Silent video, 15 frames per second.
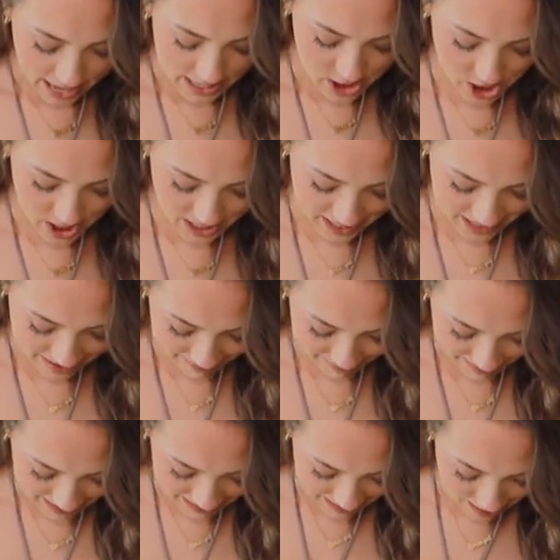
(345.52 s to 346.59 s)
actually
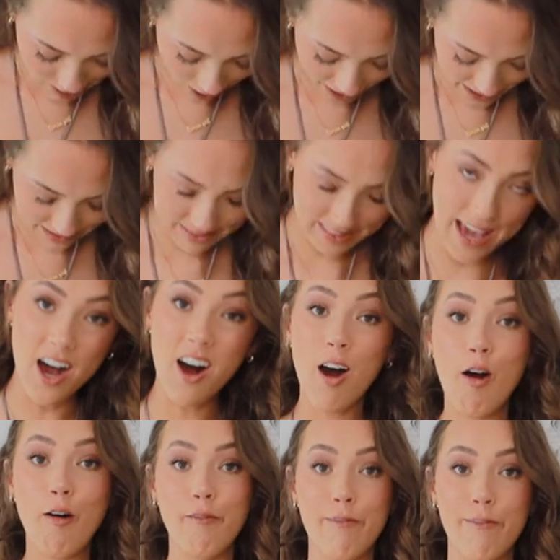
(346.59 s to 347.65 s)
really like. They
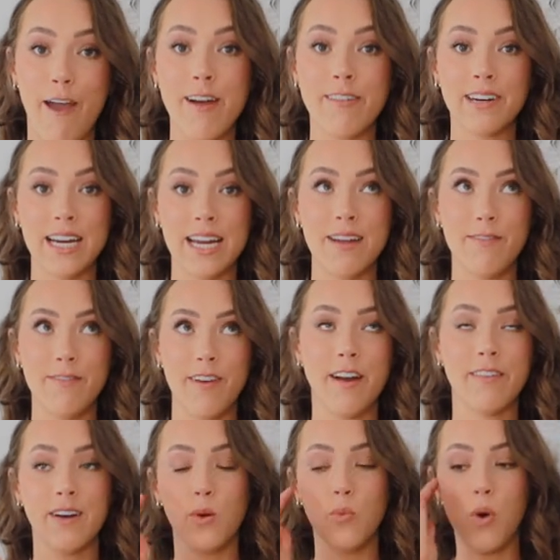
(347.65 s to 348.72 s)
are very,
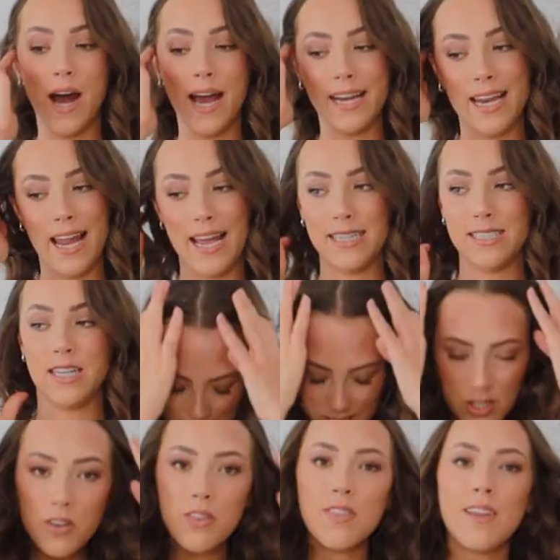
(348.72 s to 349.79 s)
very wide legged. I
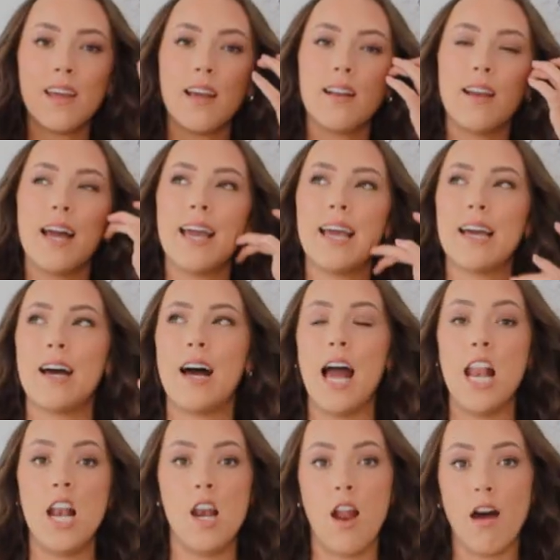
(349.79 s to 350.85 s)
don't think like
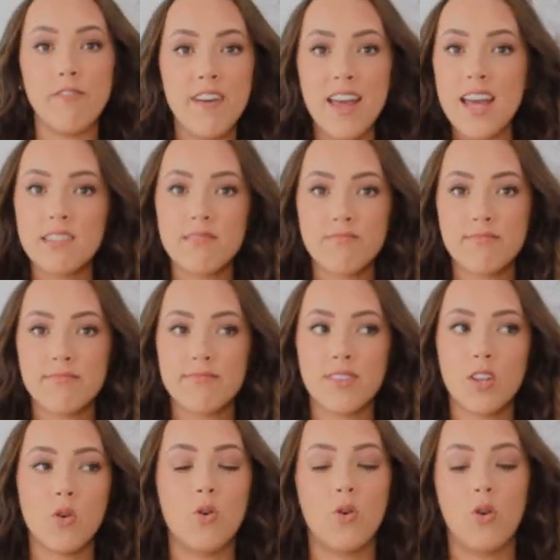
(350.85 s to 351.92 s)
I love it
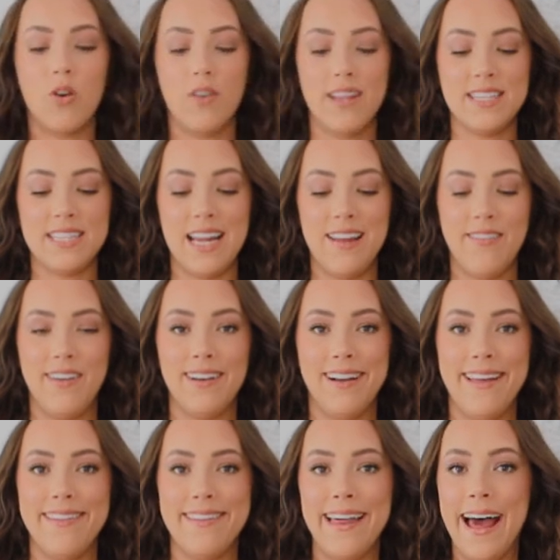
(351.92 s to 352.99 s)
or there's anything
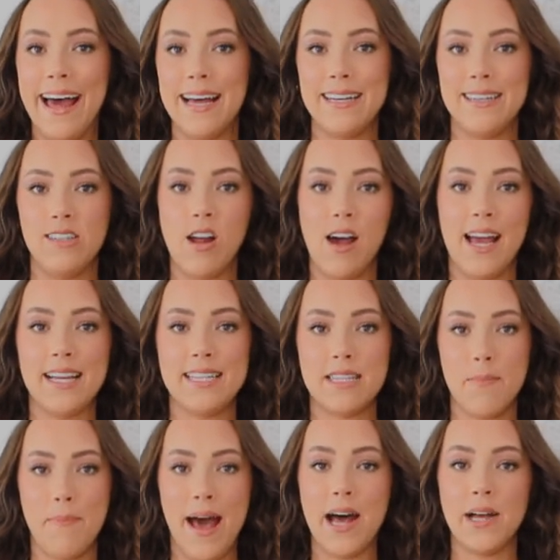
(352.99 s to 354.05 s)
like that nice
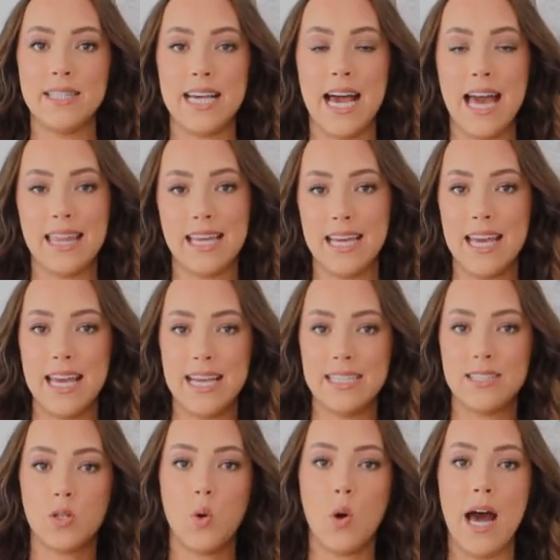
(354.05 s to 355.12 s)
about it. I think it
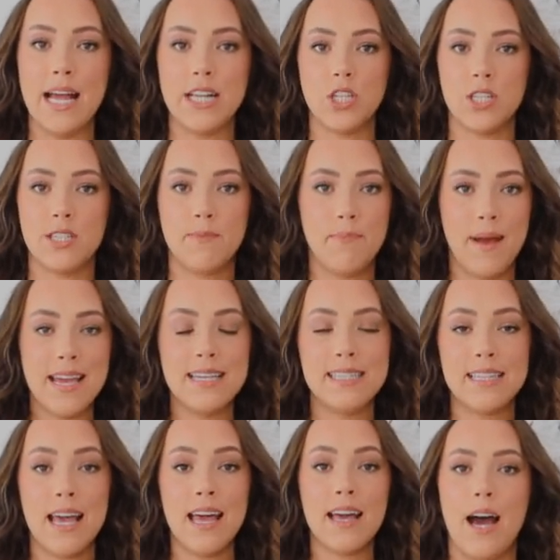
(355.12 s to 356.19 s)
is quite just
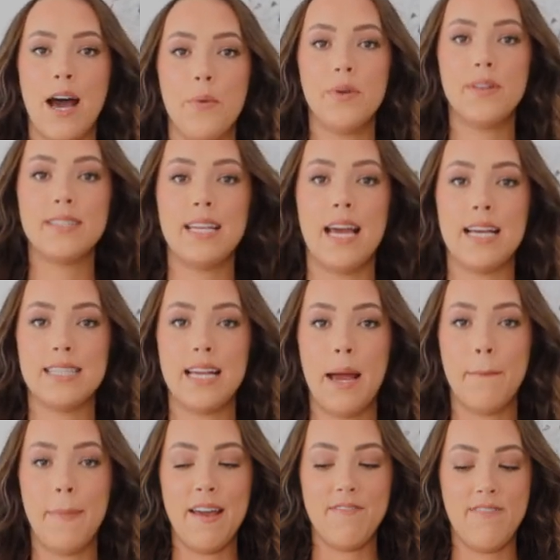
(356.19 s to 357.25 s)
basic. I wouldn't say it's
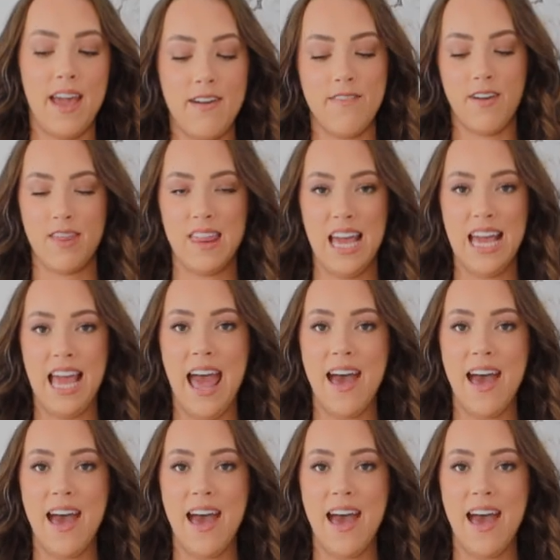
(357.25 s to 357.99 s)
like my favourite thing